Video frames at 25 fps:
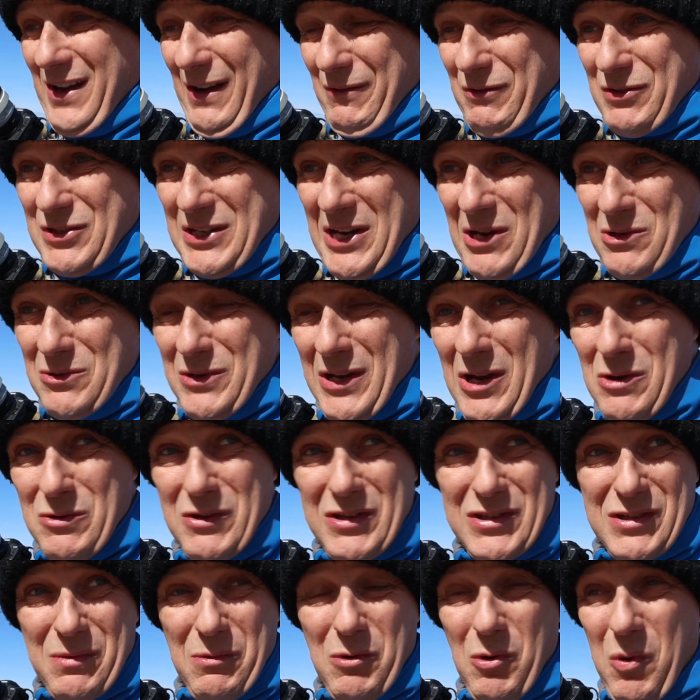I've just
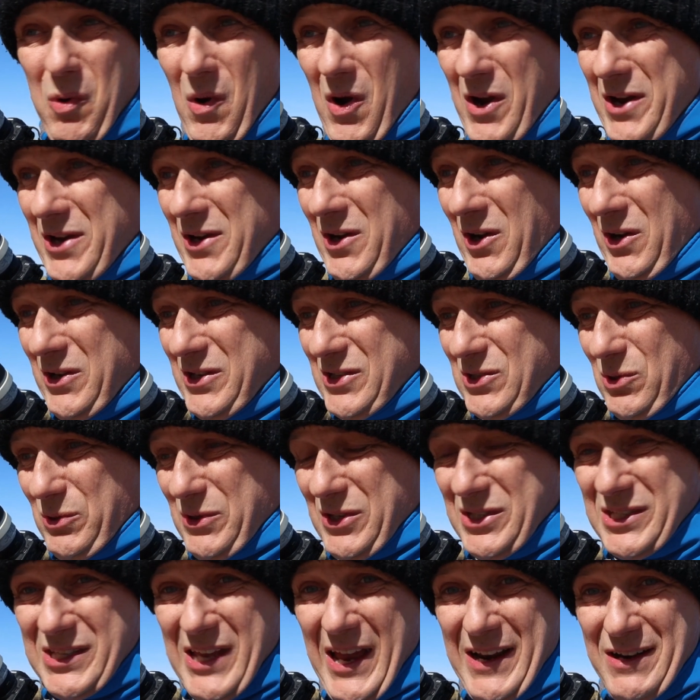noticed some quite nice
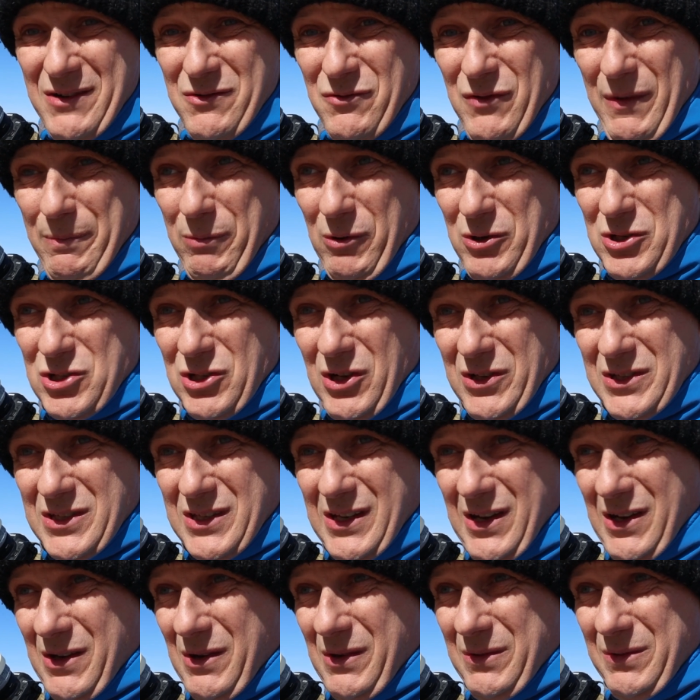sort of sand ripple
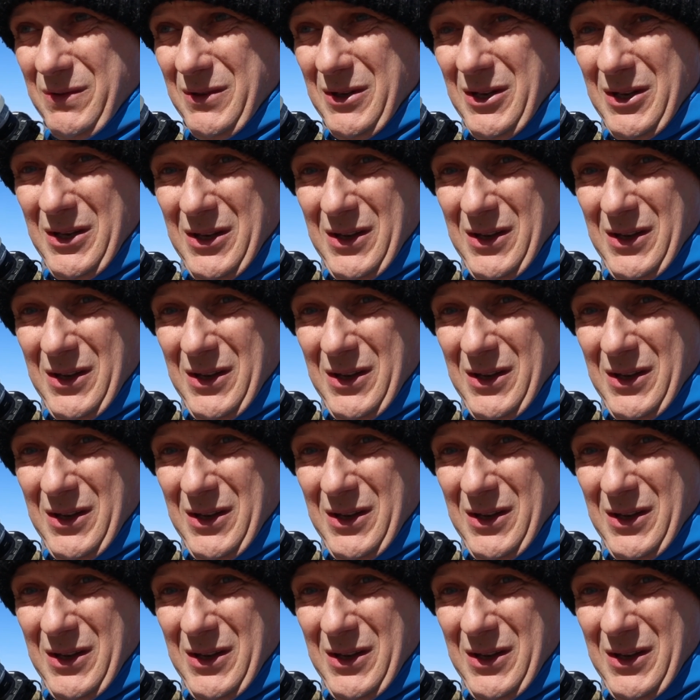shots. So